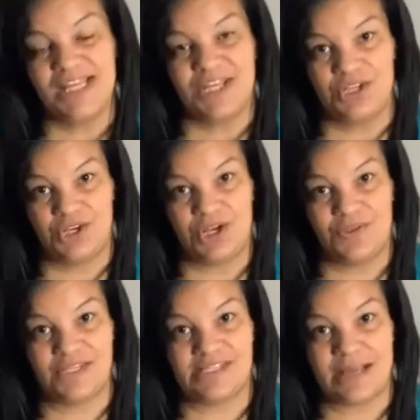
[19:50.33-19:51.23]

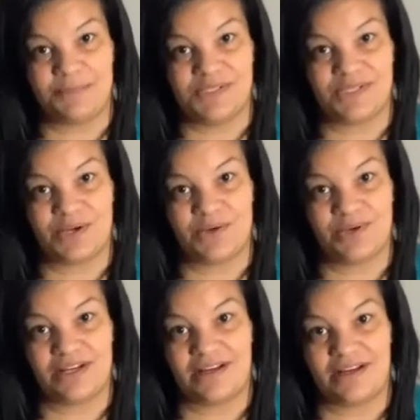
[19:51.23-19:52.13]
this episode
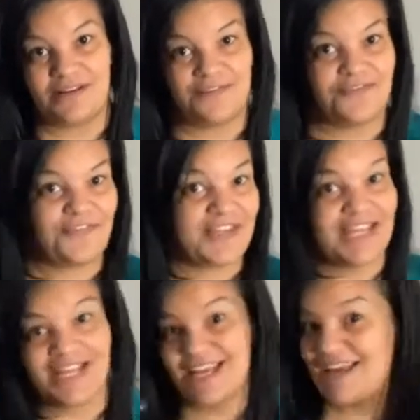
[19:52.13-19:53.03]
of
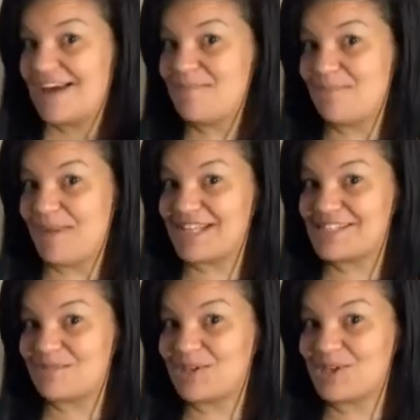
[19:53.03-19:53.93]
Make
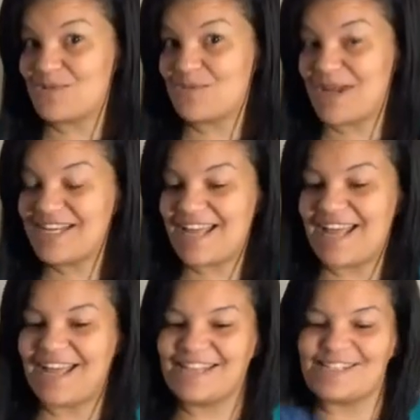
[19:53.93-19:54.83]
Something New
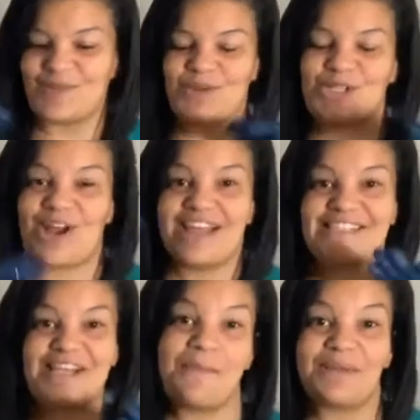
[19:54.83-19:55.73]
Monday. So we're trying
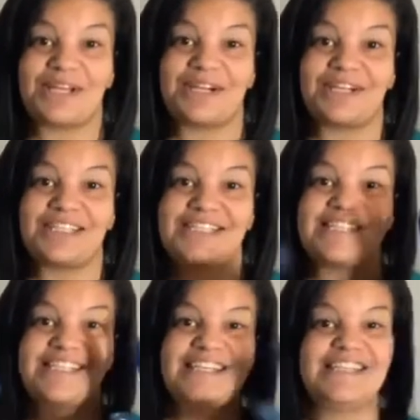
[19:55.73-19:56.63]
tumblers,
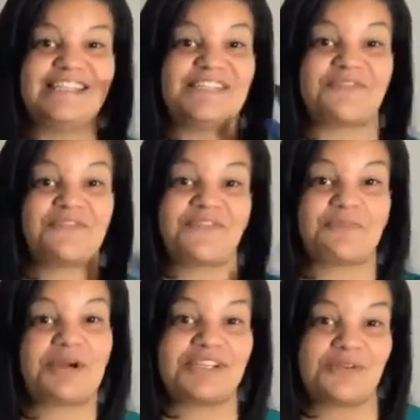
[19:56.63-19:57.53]
different
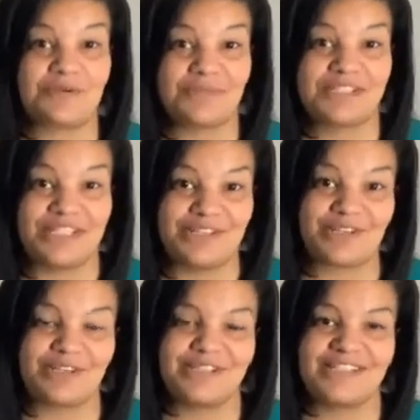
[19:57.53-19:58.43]
from our normal
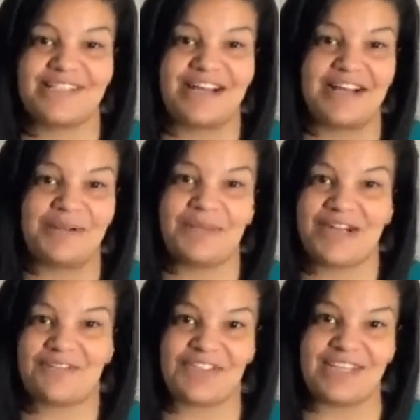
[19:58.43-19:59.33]
t-shirts and
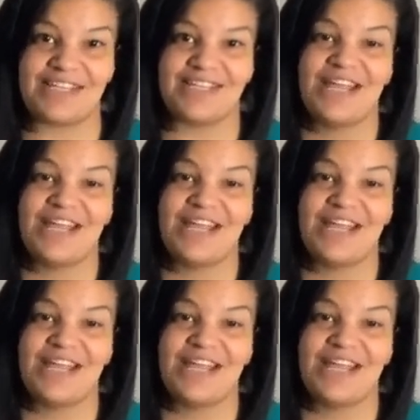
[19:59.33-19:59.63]
everything.